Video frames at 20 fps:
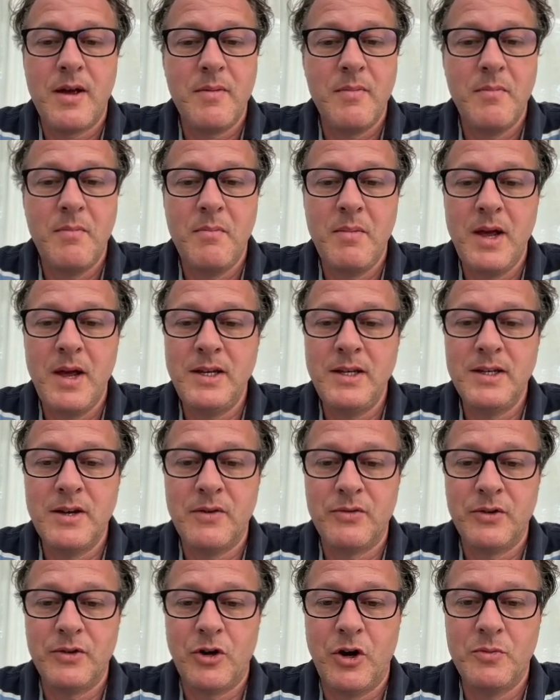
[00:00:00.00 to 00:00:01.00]
Many
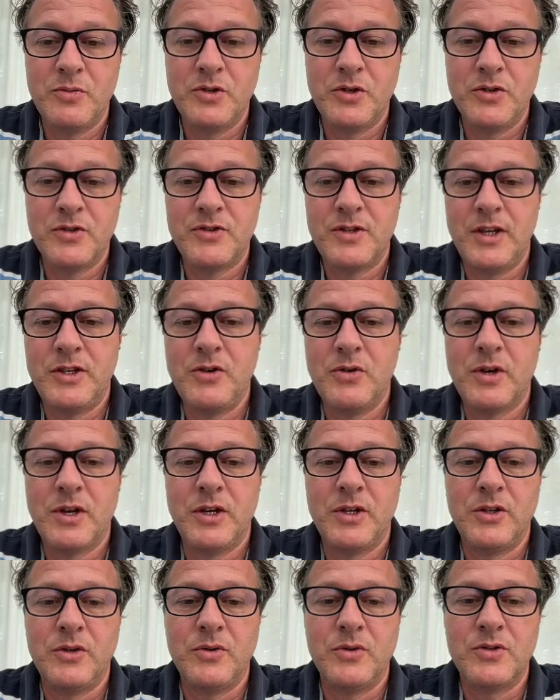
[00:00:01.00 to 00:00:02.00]
different options that you
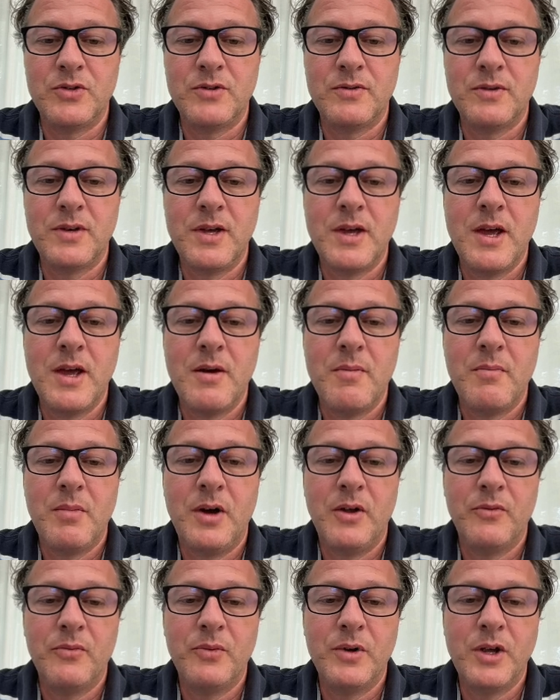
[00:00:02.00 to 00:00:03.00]
can use.
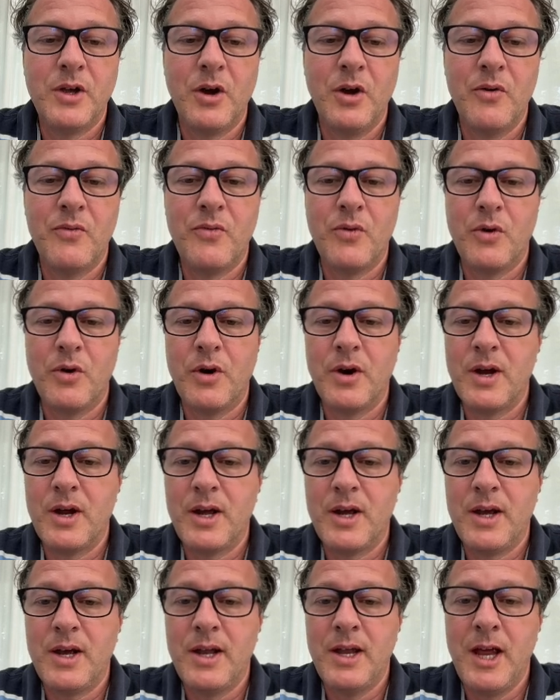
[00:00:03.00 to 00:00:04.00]
But we go for
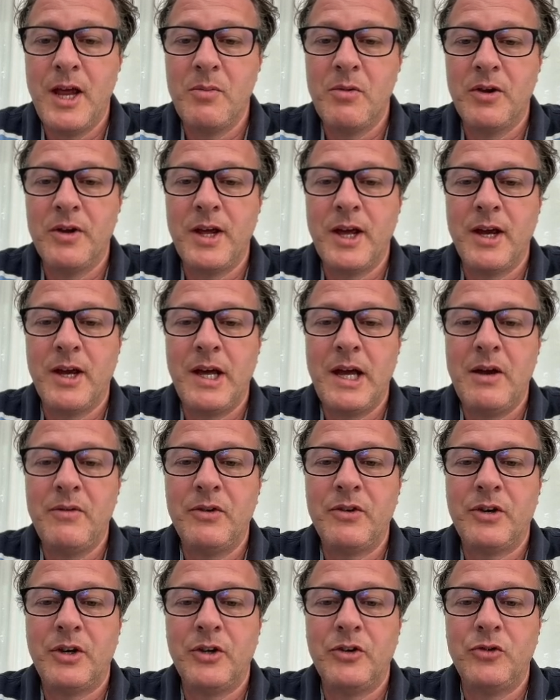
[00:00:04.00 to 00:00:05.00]
enable an AI
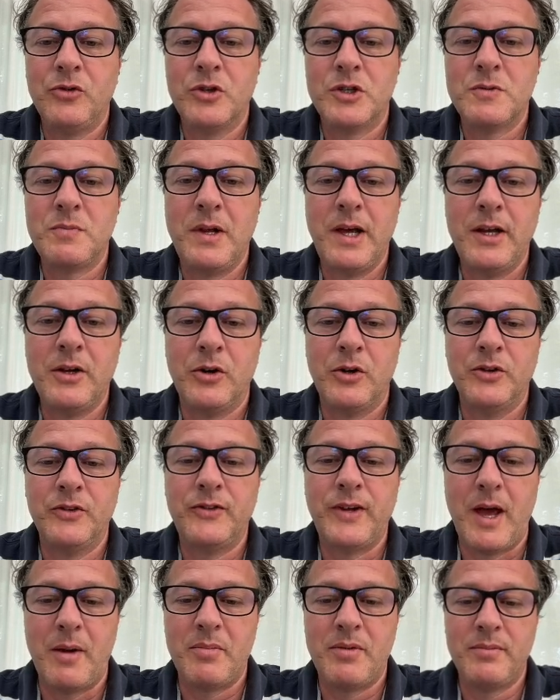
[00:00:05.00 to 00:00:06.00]
avatar to explain on
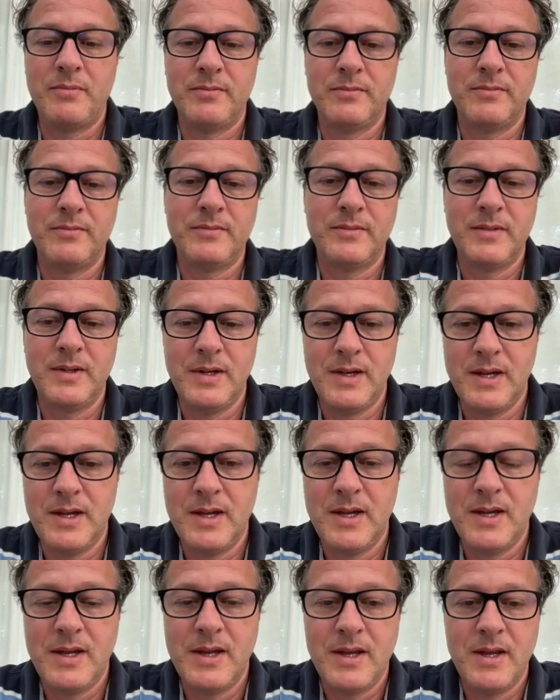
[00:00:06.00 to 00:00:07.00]
tab.
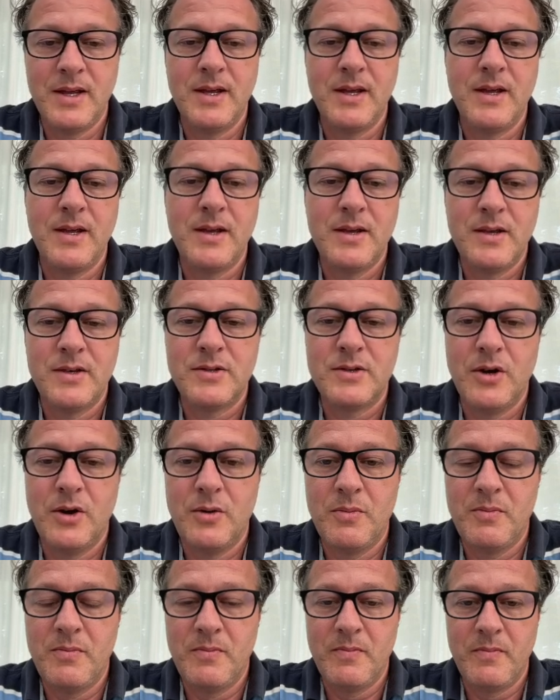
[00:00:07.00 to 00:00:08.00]

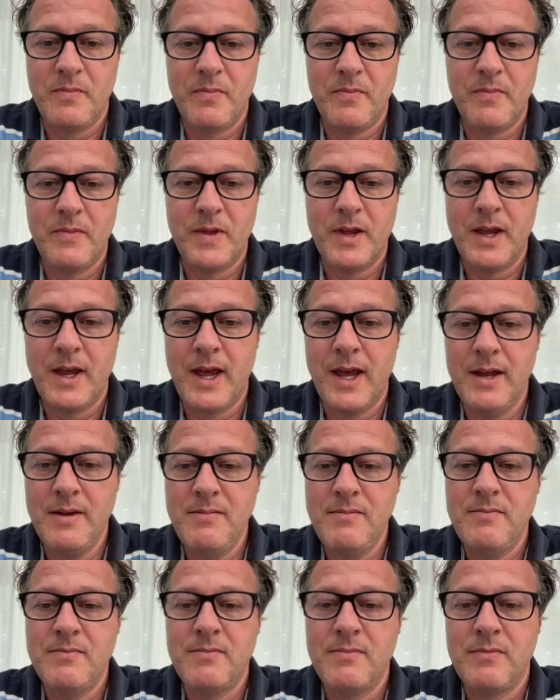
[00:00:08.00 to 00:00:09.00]
So again,